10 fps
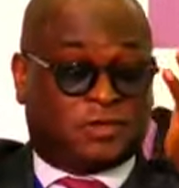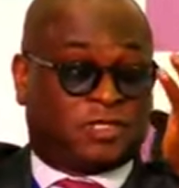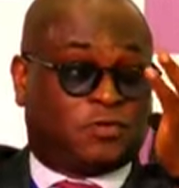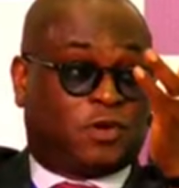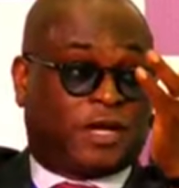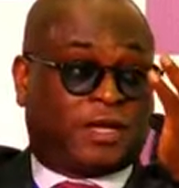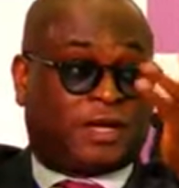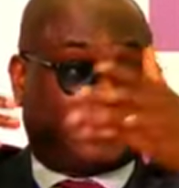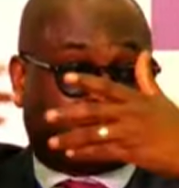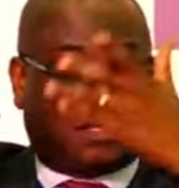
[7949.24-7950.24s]
no reason why,
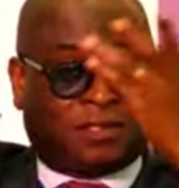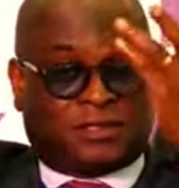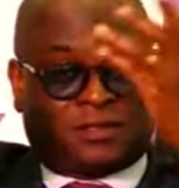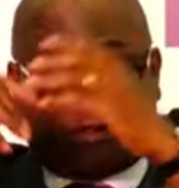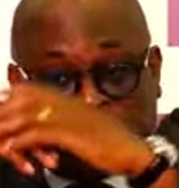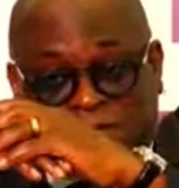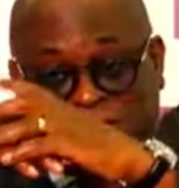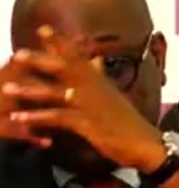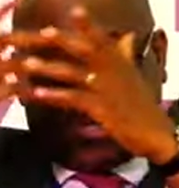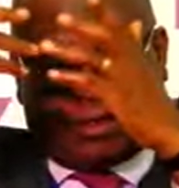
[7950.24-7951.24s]
I said it in
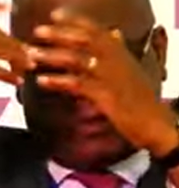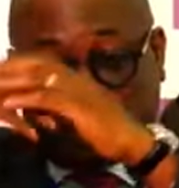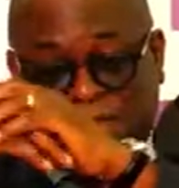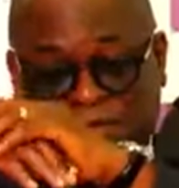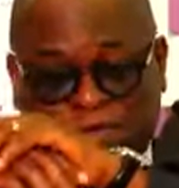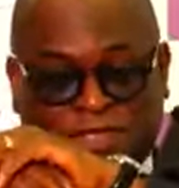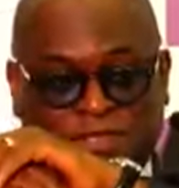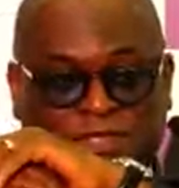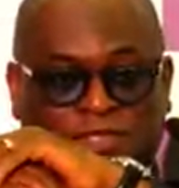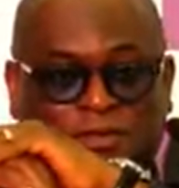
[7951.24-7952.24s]
my earlier
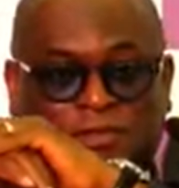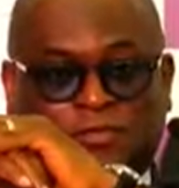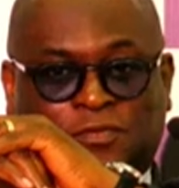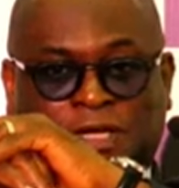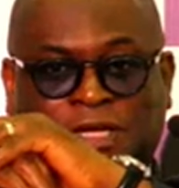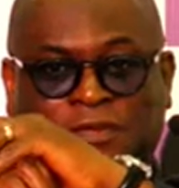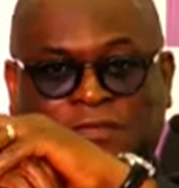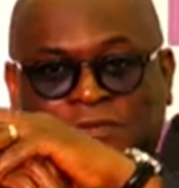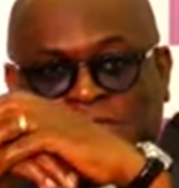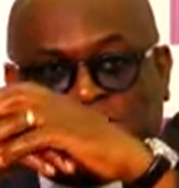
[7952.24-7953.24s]
presentation, why
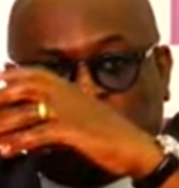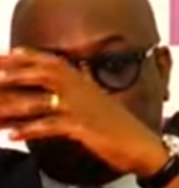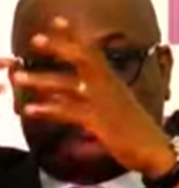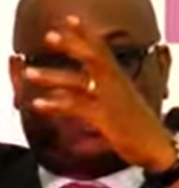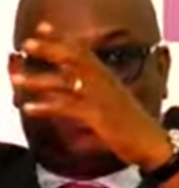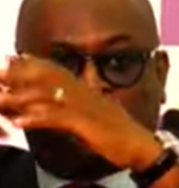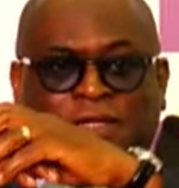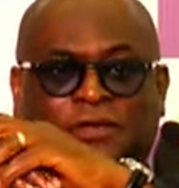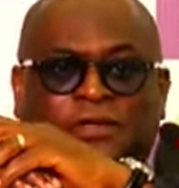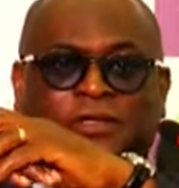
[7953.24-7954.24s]
should we
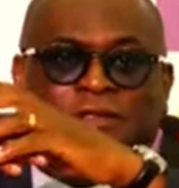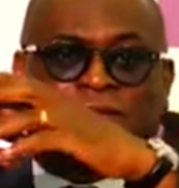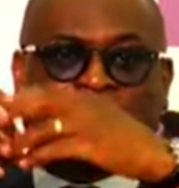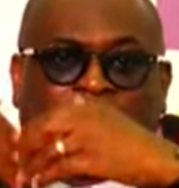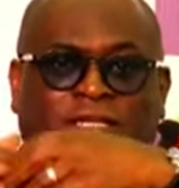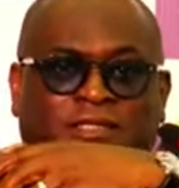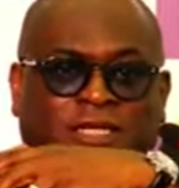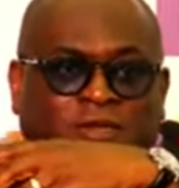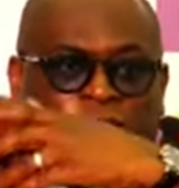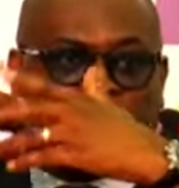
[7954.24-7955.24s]
abandon the gas
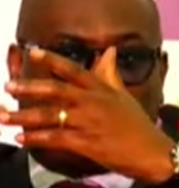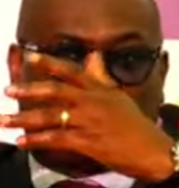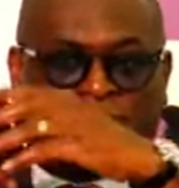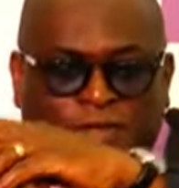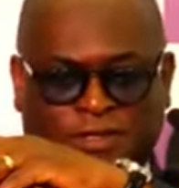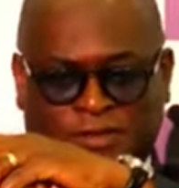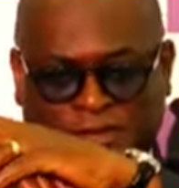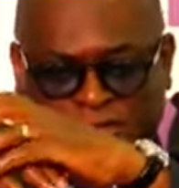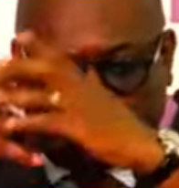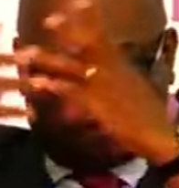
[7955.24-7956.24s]
that we have,
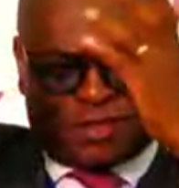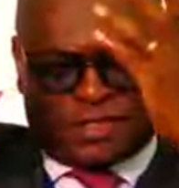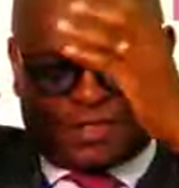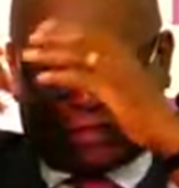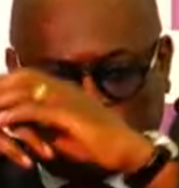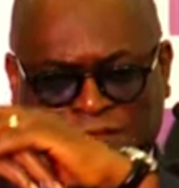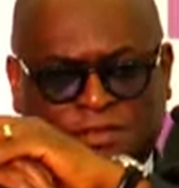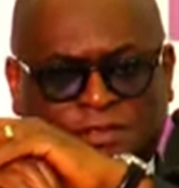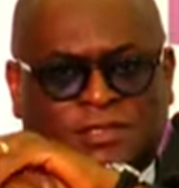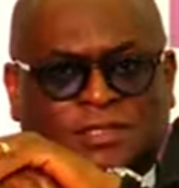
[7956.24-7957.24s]
210
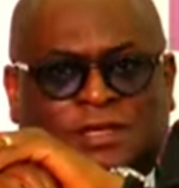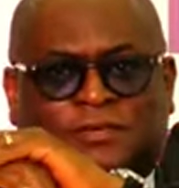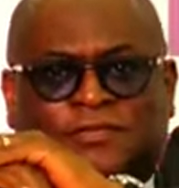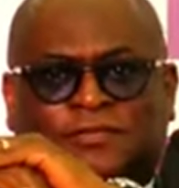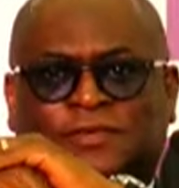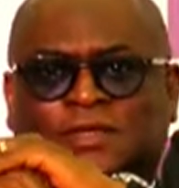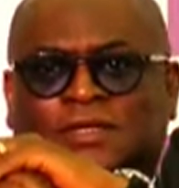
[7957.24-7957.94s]
TCF,